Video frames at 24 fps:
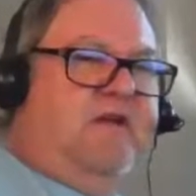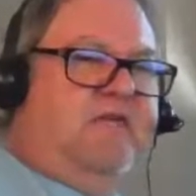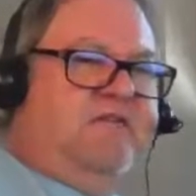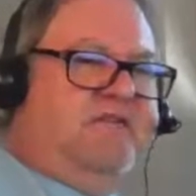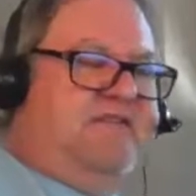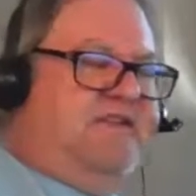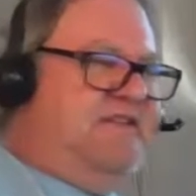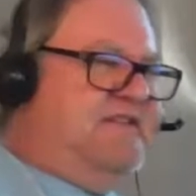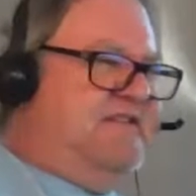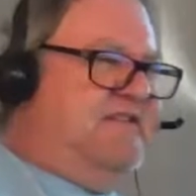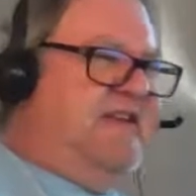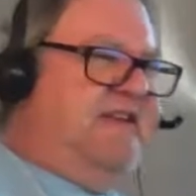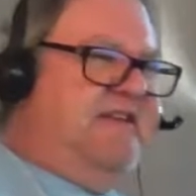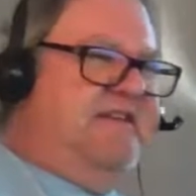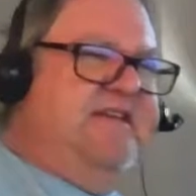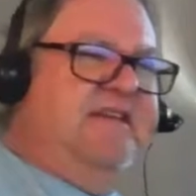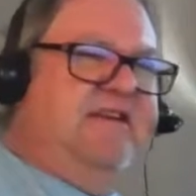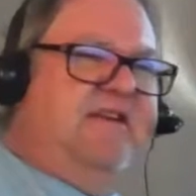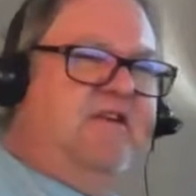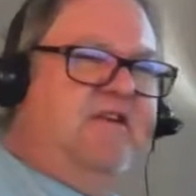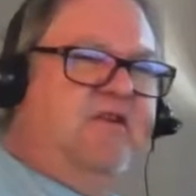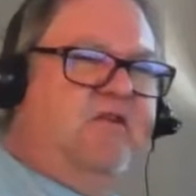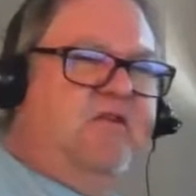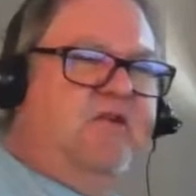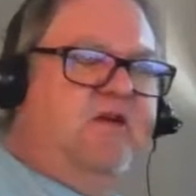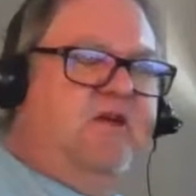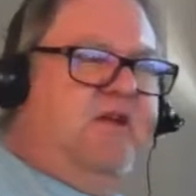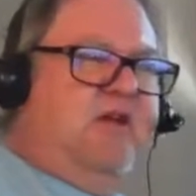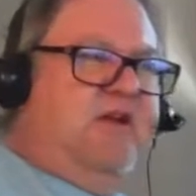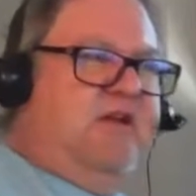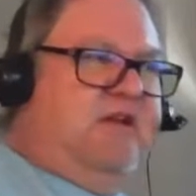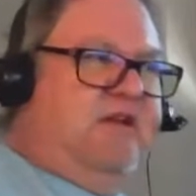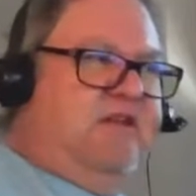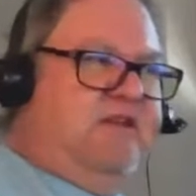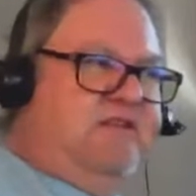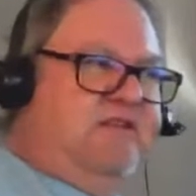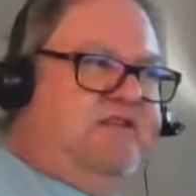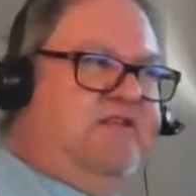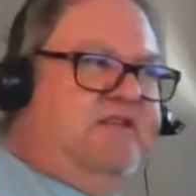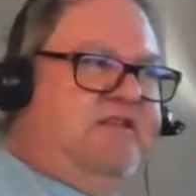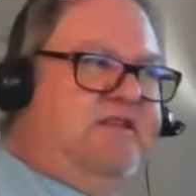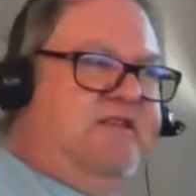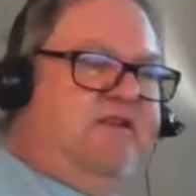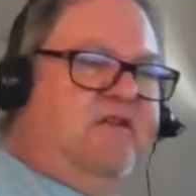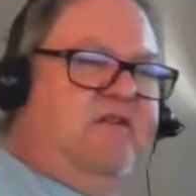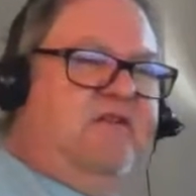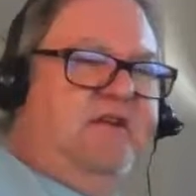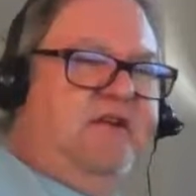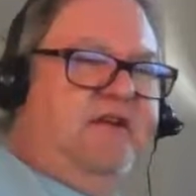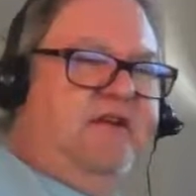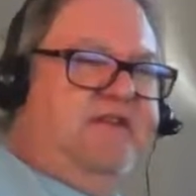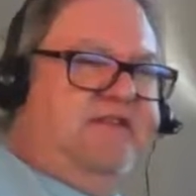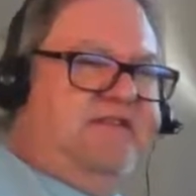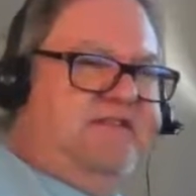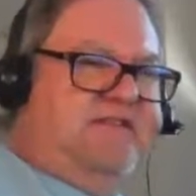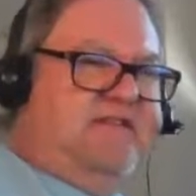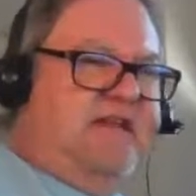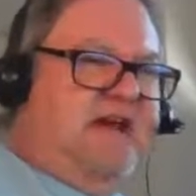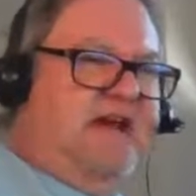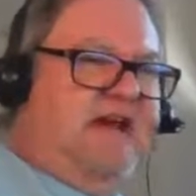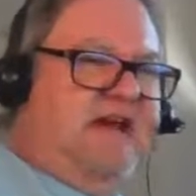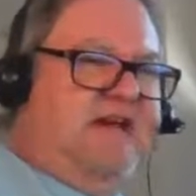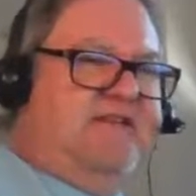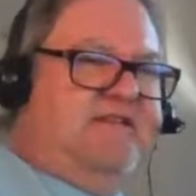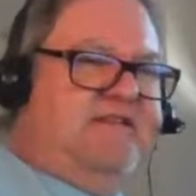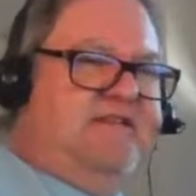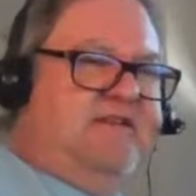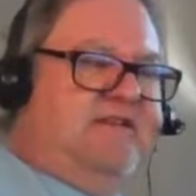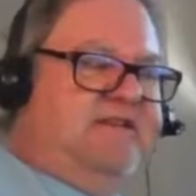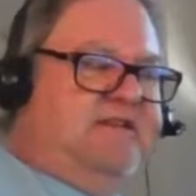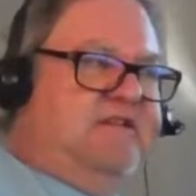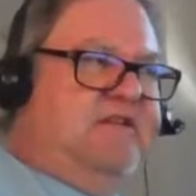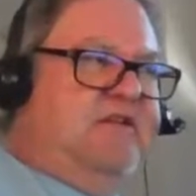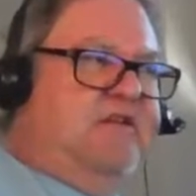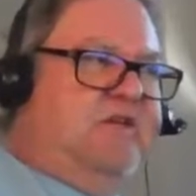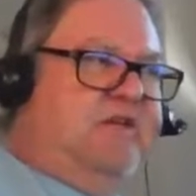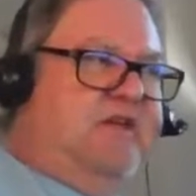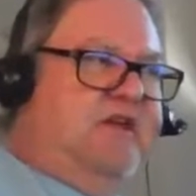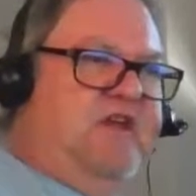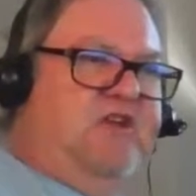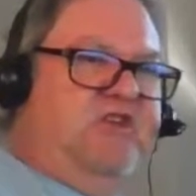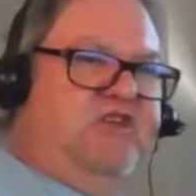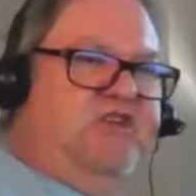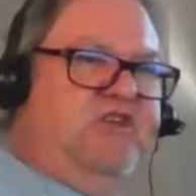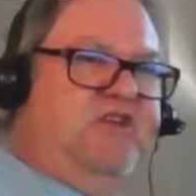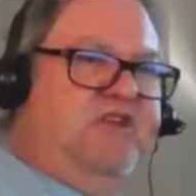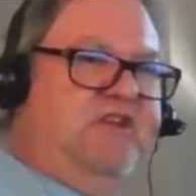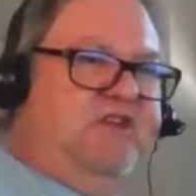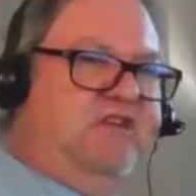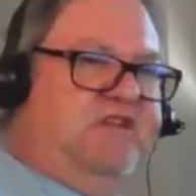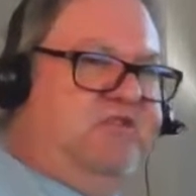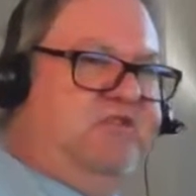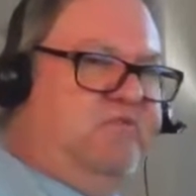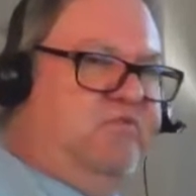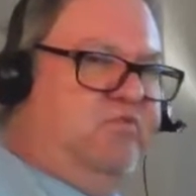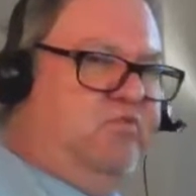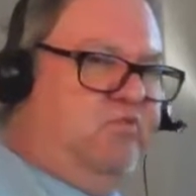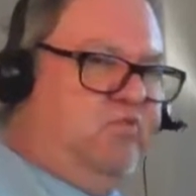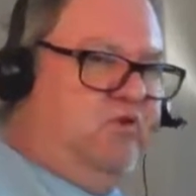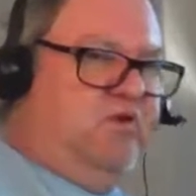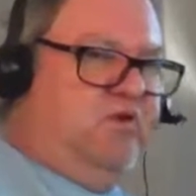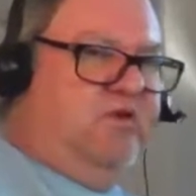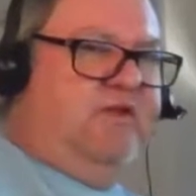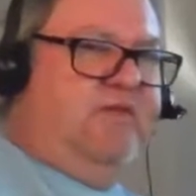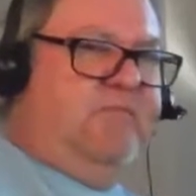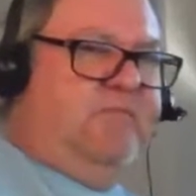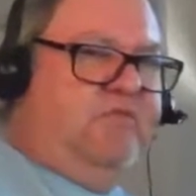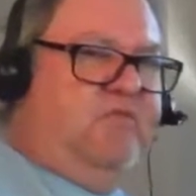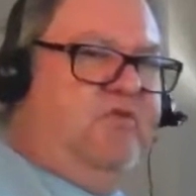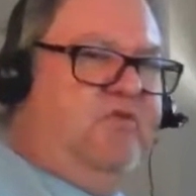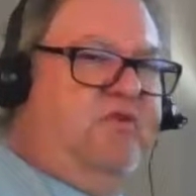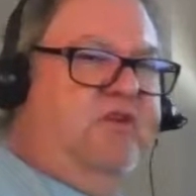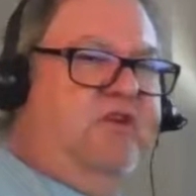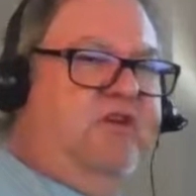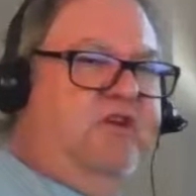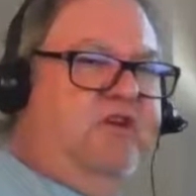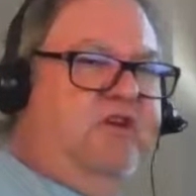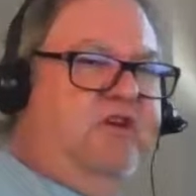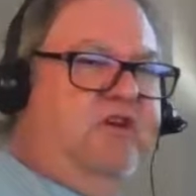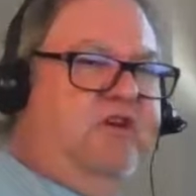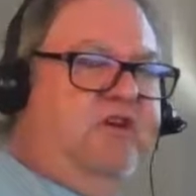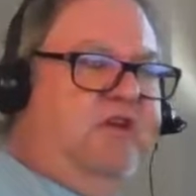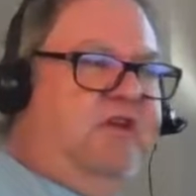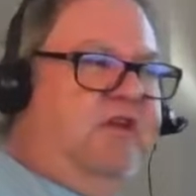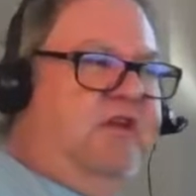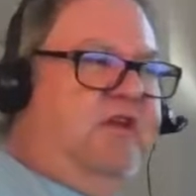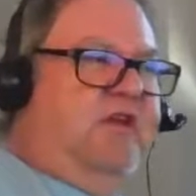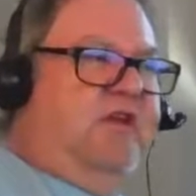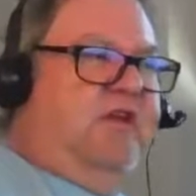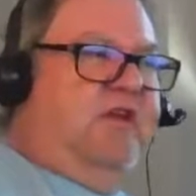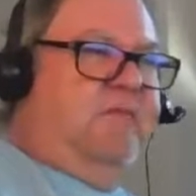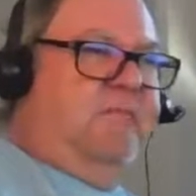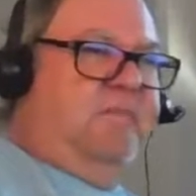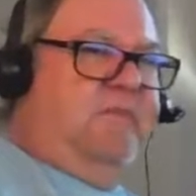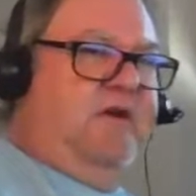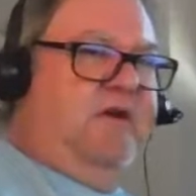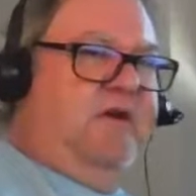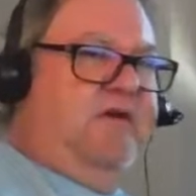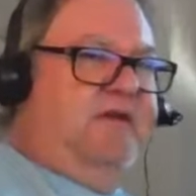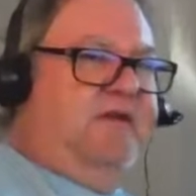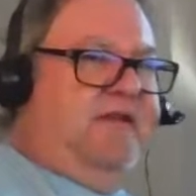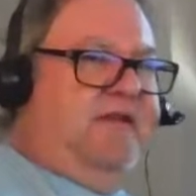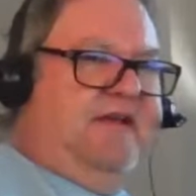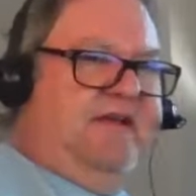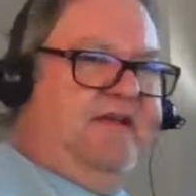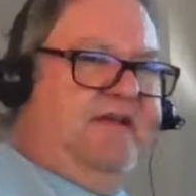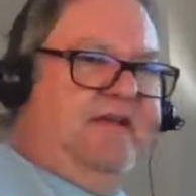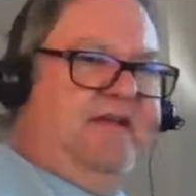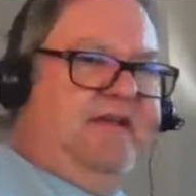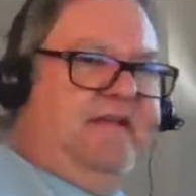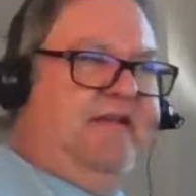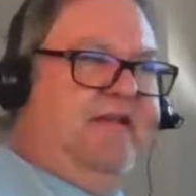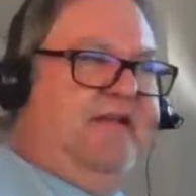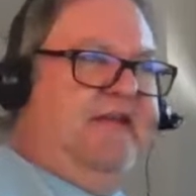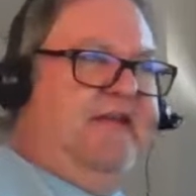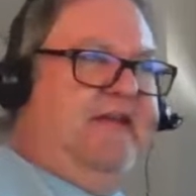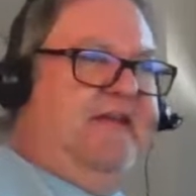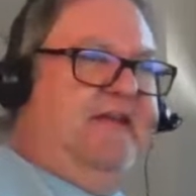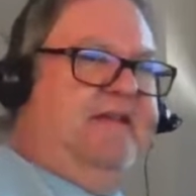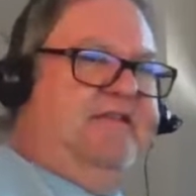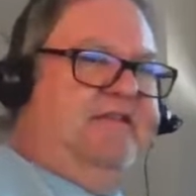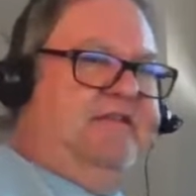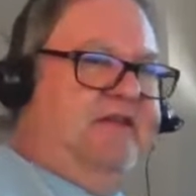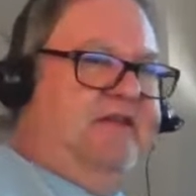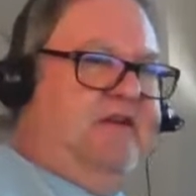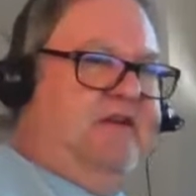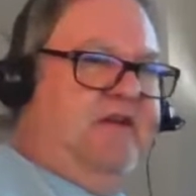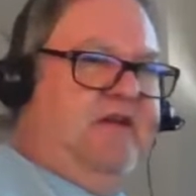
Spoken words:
I would say San Diego, considering its size and its location, is really pretty good compared to like LA and